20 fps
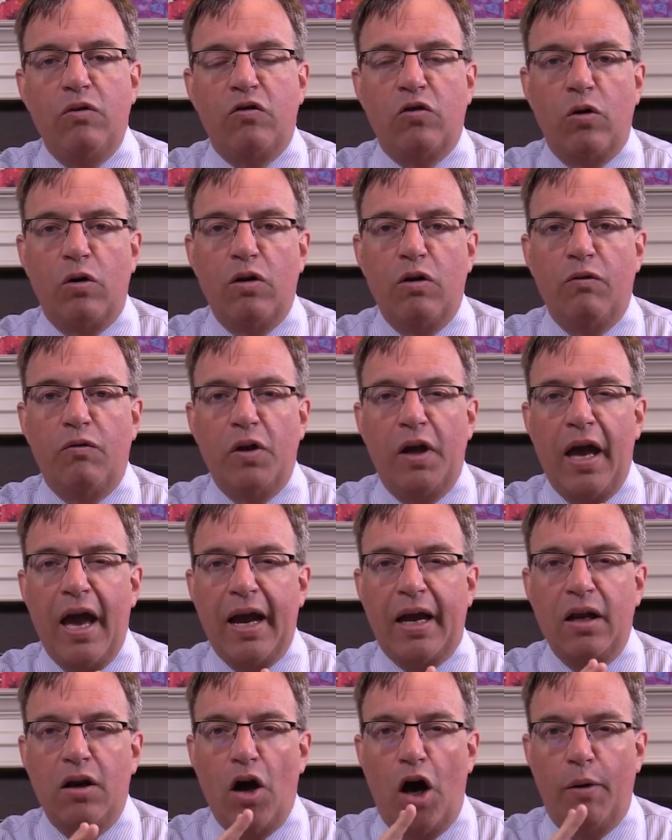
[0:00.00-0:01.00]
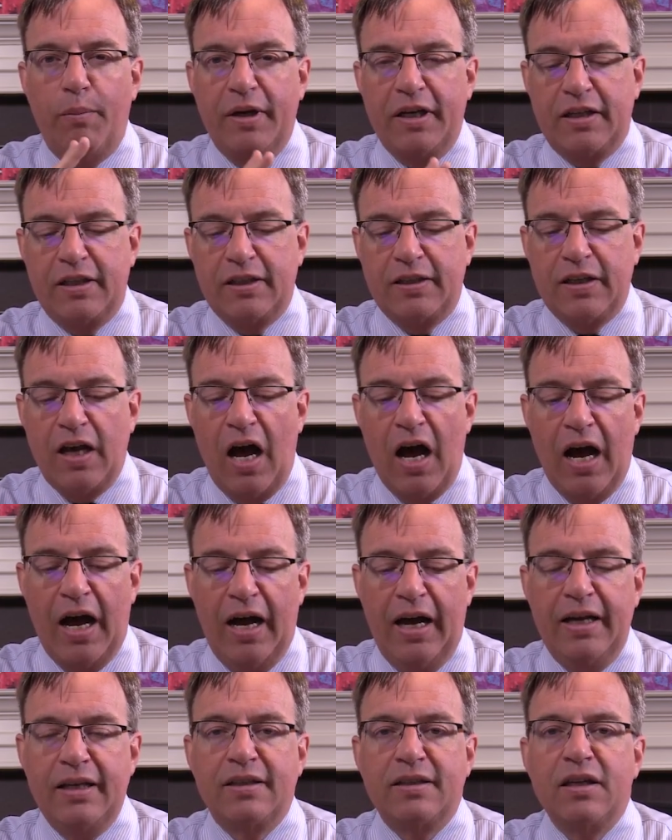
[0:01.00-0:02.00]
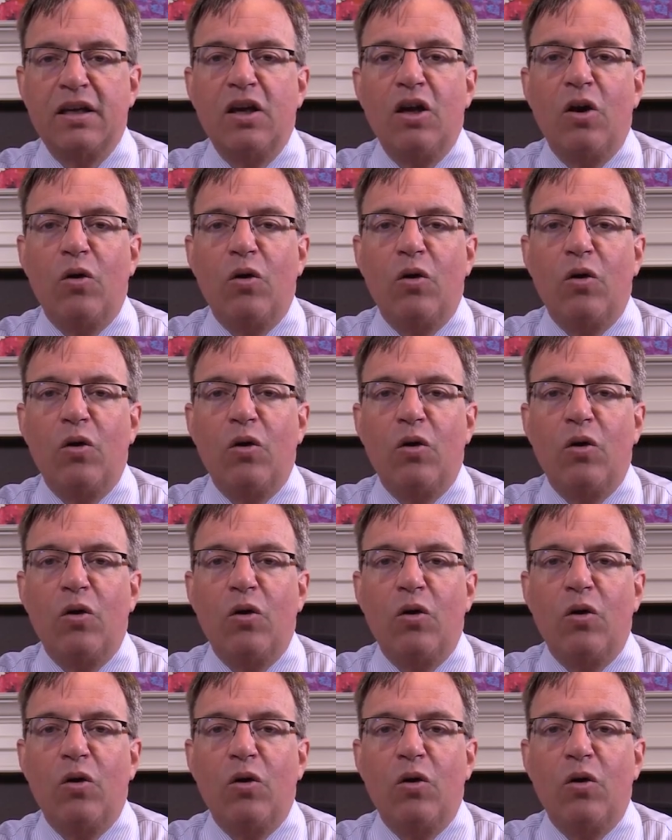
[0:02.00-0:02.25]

sort of economic size,